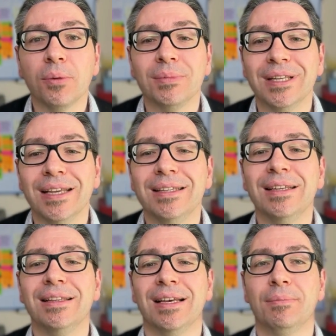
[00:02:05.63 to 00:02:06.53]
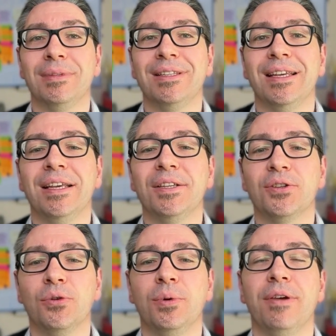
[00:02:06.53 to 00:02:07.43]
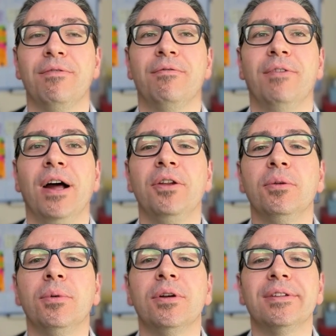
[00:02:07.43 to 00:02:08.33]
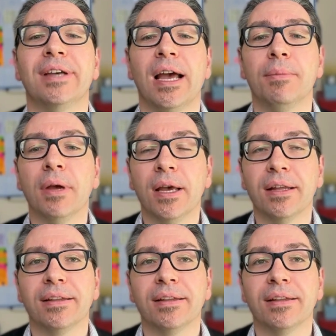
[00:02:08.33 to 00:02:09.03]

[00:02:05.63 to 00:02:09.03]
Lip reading: updating them takes away valuable time